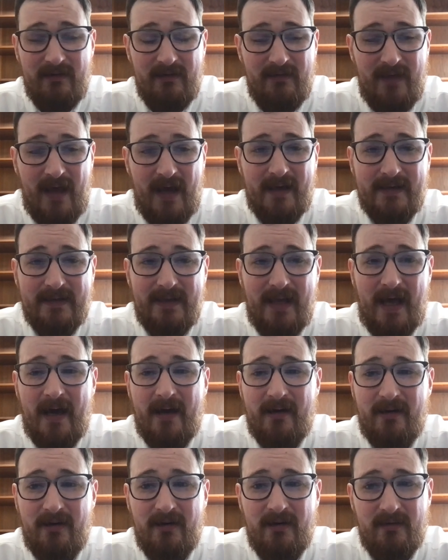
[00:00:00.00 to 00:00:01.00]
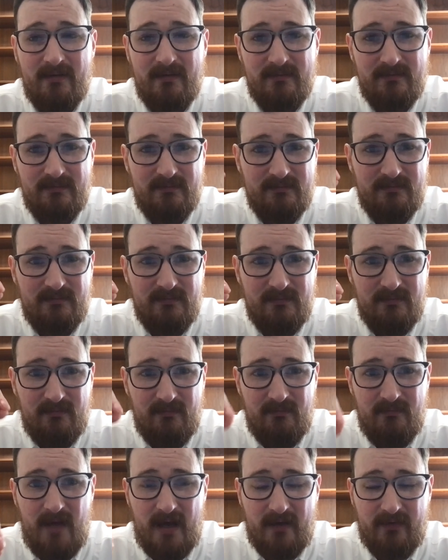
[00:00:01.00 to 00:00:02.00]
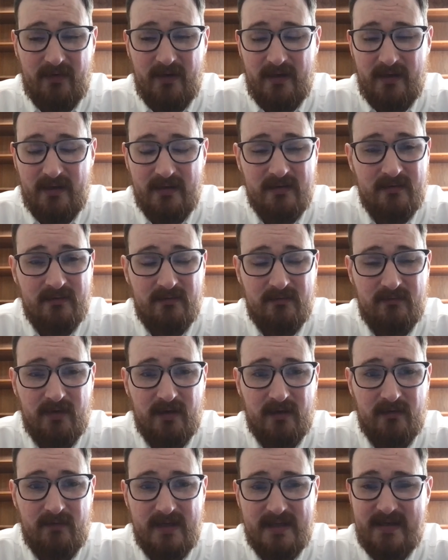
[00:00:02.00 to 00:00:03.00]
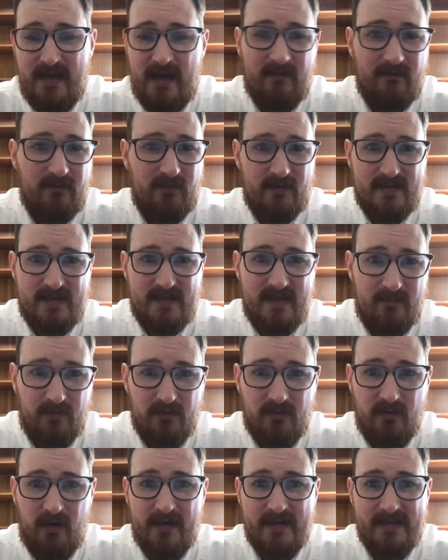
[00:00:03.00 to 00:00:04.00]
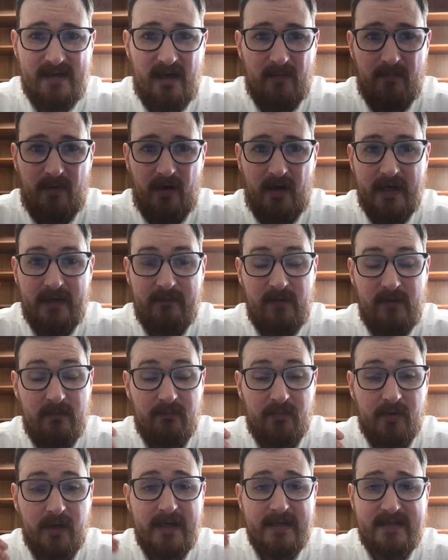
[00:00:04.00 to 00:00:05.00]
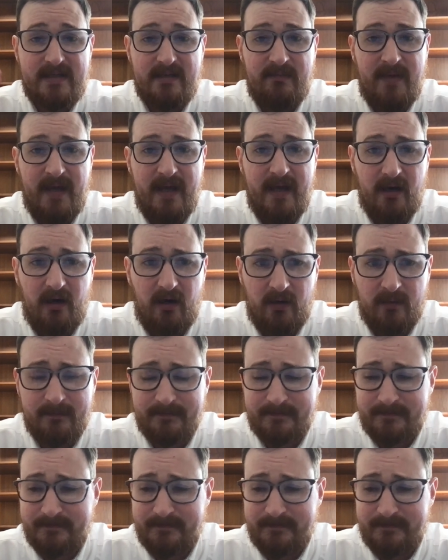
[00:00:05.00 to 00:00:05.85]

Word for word: that latter method, where we take, for example, God is not body and we bring it to bear,